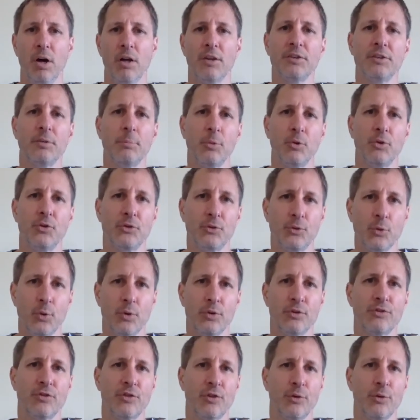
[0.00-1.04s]
possible
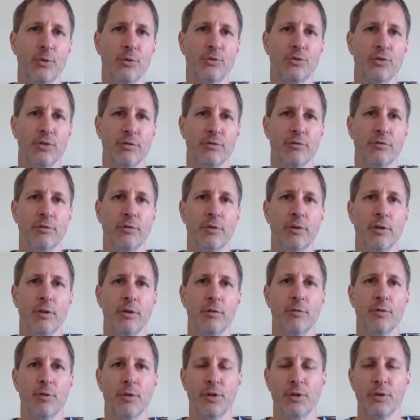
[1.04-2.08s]
storage solution
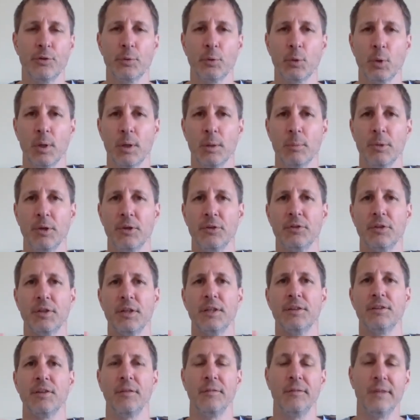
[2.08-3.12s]
for these requirements
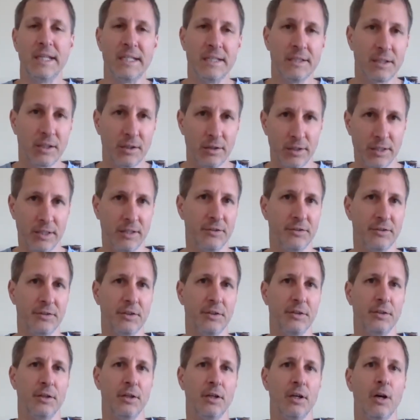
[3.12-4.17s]
is a linked
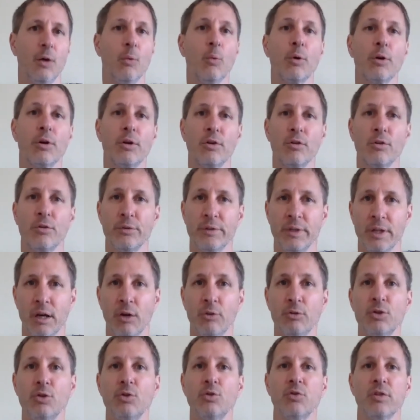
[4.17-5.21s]
list. We're going to learn
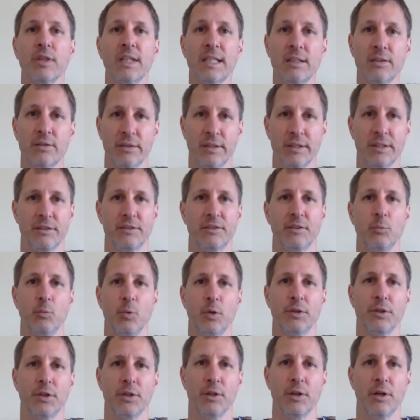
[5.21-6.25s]
how to use linked lists
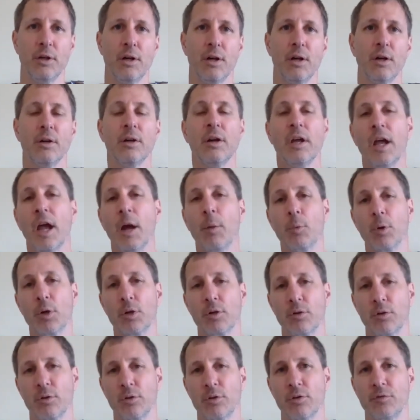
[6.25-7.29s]
and what they are, and
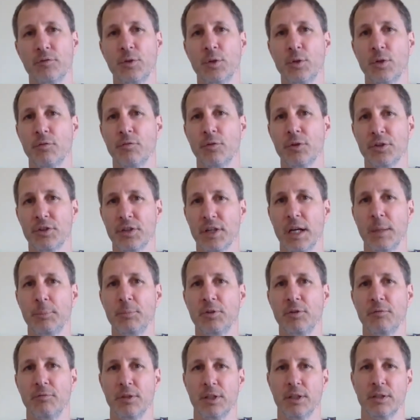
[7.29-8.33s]
we're going to learn a few different
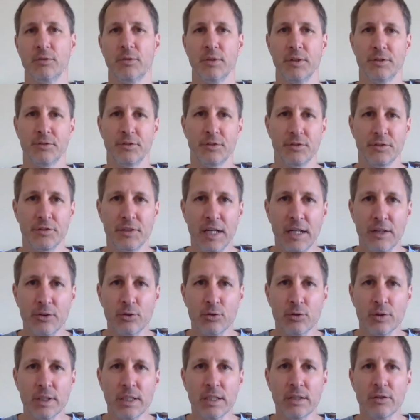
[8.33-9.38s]
types of linked lists. A
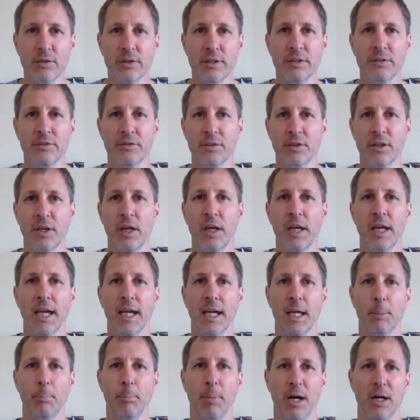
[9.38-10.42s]
standard linked list,
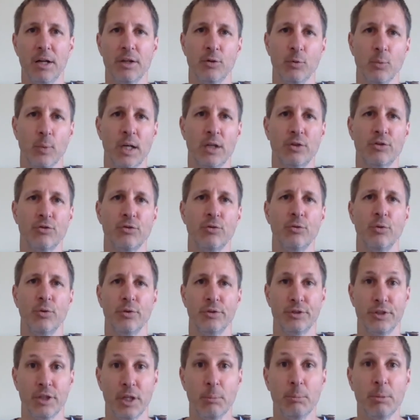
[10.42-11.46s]
a bidirectional
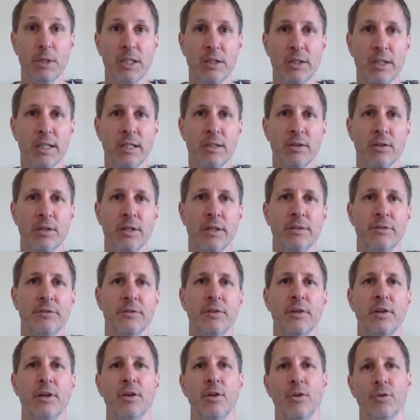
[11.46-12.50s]
or doubly linked
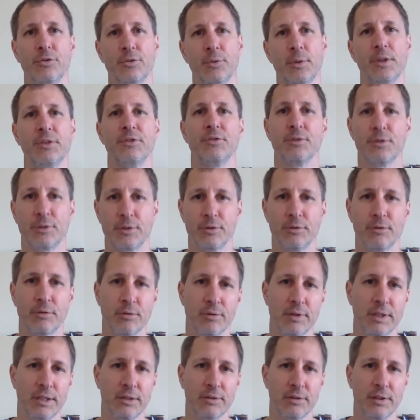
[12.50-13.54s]
list, and also a
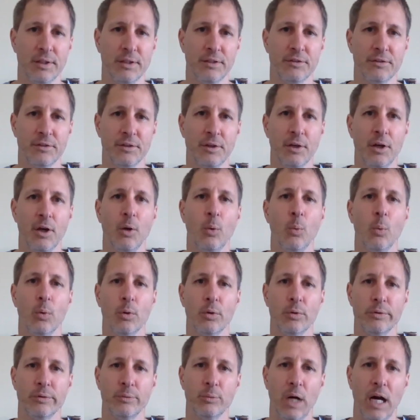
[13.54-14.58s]
circular linked list.
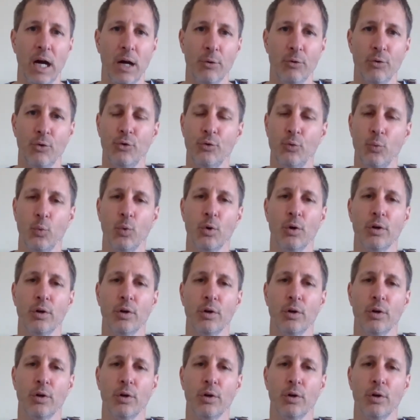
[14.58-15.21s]
We'll learn how those